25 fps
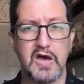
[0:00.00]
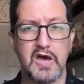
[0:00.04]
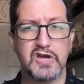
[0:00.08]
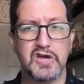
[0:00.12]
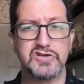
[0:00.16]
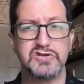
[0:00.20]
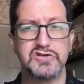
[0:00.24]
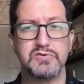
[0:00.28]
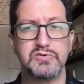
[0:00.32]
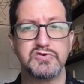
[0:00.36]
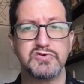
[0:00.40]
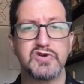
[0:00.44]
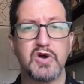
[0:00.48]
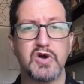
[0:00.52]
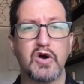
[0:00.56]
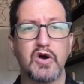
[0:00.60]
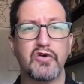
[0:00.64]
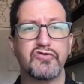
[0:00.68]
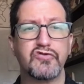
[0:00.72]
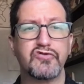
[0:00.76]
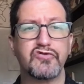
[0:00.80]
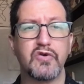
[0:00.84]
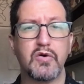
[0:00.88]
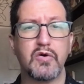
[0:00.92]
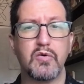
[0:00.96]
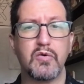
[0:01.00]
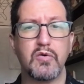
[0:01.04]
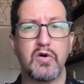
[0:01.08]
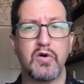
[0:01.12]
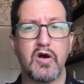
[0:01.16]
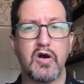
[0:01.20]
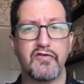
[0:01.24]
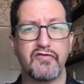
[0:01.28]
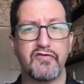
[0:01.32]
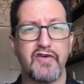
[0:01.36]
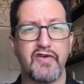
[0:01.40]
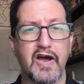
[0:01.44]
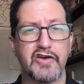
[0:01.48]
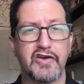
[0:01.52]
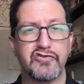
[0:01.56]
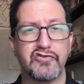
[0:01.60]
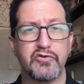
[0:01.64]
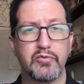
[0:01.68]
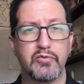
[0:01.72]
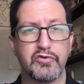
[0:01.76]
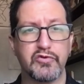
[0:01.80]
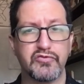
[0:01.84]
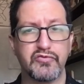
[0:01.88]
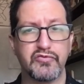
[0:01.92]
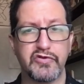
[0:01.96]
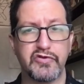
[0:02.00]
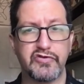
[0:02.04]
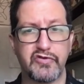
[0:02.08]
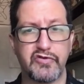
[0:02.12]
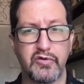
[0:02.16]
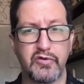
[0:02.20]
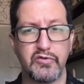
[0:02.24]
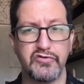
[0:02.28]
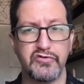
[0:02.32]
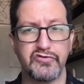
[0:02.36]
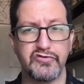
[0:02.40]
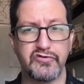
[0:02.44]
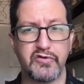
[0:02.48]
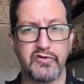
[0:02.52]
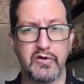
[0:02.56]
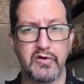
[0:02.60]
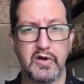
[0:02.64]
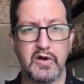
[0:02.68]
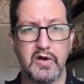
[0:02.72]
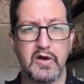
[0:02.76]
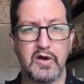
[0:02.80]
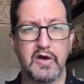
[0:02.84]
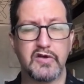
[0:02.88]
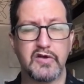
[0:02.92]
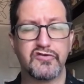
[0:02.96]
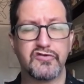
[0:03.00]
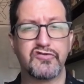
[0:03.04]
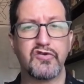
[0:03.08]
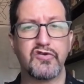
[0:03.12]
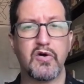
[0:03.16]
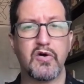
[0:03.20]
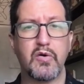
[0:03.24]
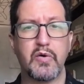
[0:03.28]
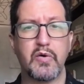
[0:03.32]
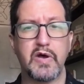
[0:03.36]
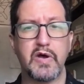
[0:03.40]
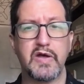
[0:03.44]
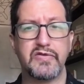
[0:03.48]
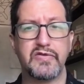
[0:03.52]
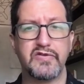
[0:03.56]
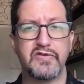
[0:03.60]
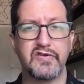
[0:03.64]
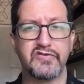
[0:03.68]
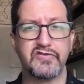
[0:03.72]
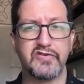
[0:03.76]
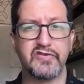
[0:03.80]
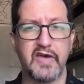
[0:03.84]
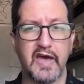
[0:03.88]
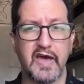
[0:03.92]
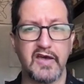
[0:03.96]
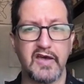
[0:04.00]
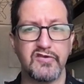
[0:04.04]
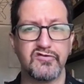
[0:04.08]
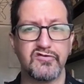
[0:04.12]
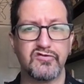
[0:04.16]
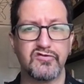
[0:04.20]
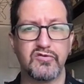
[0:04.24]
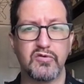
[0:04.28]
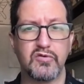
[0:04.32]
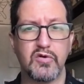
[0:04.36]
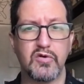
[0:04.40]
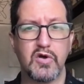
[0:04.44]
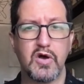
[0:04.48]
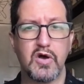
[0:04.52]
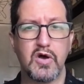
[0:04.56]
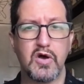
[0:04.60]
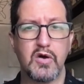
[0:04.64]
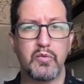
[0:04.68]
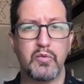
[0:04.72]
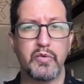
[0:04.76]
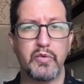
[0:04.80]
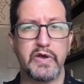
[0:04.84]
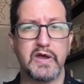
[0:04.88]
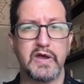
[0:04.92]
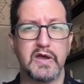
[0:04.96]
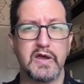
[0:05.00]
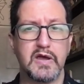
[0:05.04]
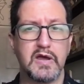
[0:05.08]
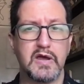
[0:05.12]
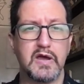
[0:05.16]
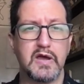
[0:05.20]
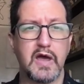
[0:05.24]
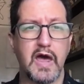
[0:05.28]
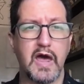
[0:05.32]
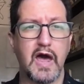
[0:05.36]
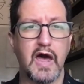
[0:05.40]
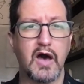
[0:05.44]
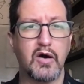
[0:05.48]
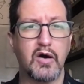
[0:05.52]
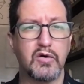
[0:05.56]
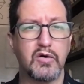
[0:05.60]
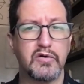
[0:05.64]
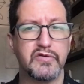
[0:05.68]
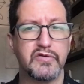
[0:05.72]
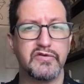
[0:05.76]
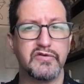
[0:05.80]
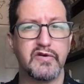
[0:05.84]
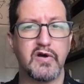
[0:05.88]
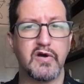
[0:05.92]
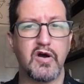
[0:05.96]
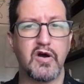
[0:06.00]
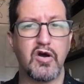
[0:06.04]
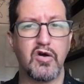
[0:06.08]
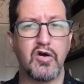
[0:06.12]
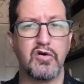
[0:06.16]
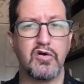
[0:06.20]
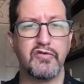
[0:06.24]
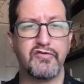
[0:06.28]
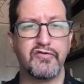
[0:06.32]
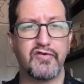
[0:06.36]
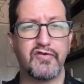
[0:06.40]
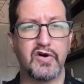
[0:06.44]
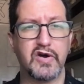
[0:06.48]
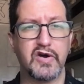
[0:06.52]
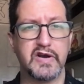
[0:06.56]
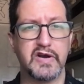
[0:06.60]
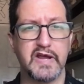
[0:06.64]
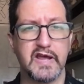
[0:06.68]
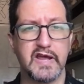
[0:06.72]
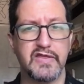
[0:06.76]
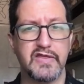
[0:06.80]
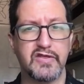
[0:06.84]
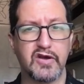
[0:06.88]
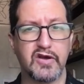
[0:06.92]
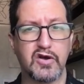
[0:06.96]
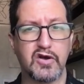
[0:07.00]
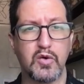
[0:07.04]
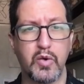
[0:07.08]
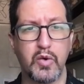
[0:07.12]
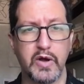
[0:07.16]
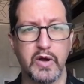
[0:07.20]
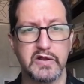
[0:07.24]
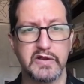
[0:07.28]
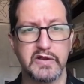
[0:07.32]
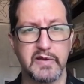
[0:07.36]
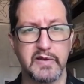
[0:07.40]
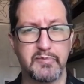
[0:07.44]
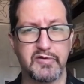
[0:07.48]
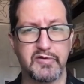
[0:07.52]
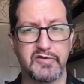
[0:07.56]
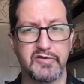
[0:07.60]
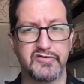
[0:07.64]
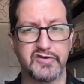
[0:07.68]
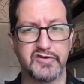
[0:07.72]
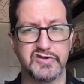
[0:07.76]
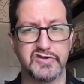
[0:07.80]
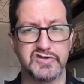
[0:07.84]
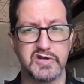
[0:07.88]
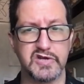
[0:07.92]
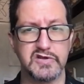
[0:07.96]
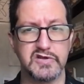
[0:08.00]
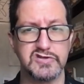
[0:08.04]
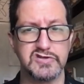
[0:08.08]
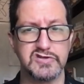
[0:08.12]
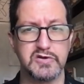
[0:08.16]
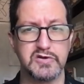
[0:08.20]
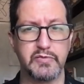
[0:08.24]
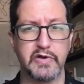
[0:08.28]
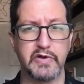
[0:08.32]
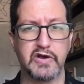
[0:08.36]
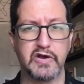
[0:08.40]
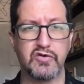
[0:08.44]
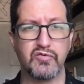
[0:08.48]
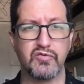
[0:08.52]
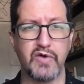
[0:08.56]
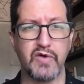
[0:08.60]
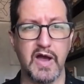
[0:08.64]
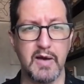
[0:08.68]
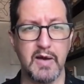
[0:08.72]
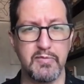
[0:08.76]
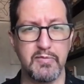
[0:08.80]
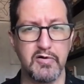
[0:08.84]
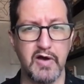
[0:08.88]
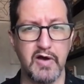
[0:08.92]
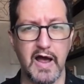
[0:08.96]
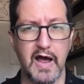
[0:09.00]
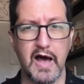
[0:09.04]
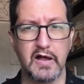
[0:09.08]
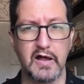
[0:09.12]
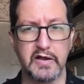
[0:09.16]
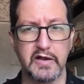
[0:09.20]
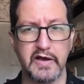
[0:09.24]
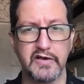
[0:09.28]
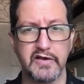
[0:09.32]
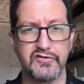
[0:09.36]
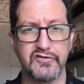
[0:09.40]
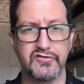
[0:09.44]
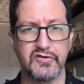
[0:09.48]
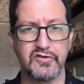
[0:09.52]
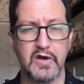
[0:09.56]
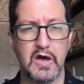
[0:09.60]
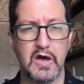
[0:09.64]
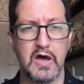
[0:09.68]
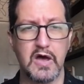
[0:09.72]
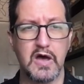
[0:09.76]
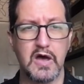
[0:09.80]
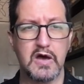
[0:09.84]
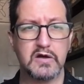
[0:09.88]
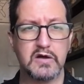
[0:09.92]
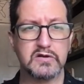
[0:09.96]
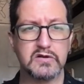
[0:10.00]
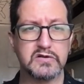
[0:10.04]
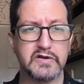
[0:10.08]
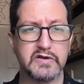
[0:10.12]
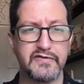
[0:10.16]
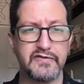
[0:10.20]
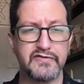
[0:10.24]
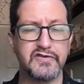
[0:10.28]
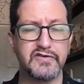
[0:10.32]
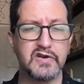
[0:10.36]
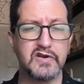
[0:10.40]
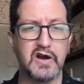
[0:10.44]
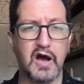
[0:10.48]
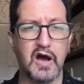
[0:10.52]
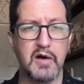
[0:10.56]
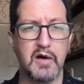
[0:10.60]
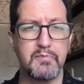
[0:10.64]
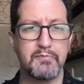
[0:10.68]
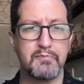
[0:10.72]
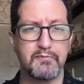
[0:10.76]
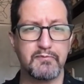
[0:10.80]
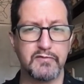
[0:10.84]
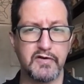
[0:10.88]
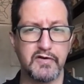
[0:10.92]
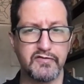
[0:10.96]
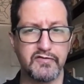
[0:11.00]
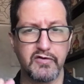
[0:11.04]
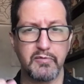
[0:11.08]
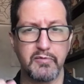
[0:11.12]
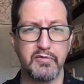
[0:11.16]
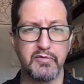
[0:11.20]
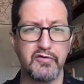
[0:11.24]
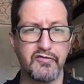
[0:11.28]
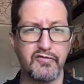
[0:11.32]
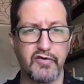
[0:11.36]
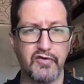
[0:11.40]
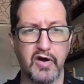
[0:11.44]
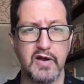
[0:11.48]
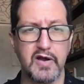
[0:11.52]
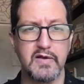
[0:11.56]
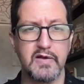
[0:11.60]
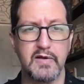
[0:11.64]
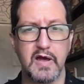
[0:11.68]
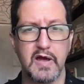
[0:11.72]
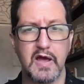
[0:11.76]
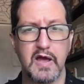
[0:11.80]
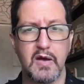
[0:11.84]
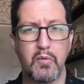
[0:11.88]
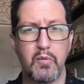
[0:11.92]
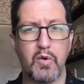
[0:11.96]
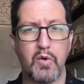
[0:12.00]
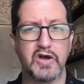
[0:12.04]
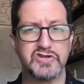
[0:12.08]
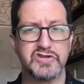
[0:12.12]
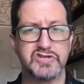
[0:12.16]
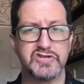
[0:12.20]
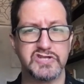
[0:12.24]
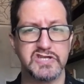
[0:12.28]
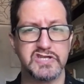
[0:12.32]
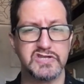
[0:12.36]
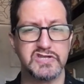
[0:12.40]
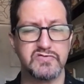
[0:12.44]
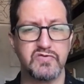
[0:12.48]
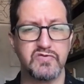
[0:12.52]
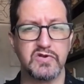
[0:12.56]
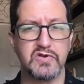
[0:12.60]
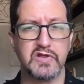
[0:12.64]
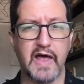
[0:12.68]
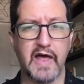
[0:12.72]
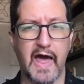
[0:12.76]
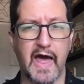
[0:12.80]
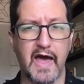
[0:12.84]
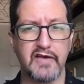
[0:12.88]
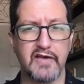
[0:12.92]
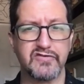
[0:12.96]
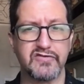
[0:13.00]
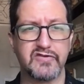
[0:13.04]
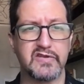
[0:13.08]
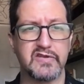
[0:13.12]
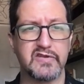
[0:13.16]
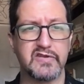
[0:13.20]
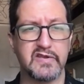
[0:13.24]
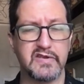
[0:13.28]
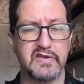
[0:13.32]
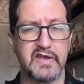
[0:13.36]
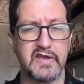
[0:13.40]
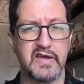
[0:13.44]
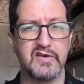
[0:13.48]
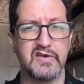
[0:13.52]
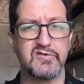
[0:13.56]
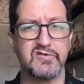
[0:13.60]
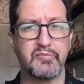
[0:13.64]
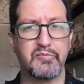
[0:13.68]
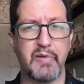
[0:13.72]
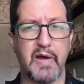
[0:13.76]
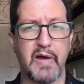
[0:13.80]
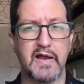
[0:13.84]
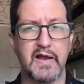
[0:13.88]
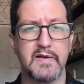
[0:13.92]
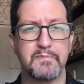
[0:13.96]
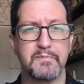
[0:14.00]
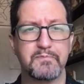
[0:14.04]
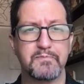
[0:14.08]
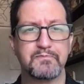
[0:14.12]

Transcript: Her fracture was reduced. So in this case, we held her foot in the Quigley position. So we grab her hallux, lift up her foot while she's relaxed and the knee is bent.